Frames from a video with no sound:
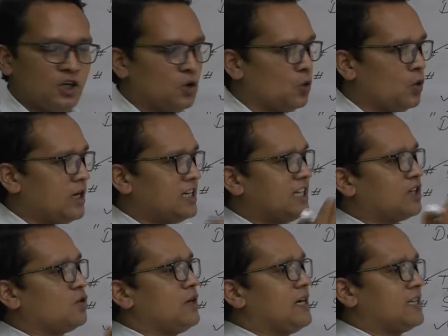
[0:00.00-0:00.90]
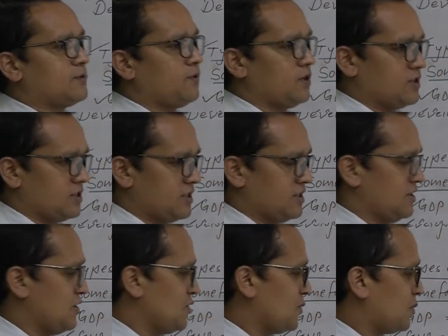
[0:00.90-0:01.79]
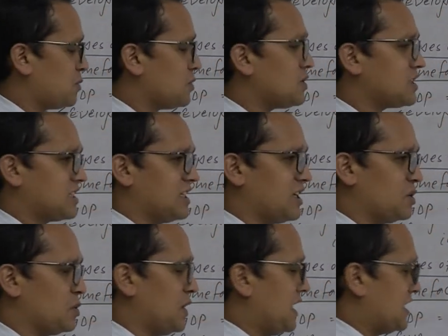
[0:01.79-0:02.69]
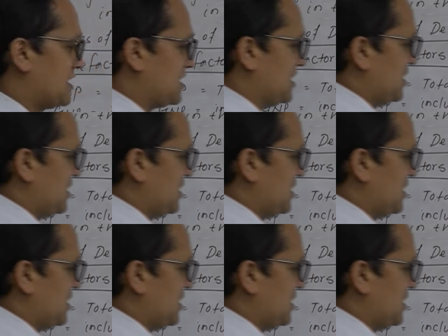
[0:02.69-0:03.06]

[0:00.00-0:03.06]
what requires first? First requires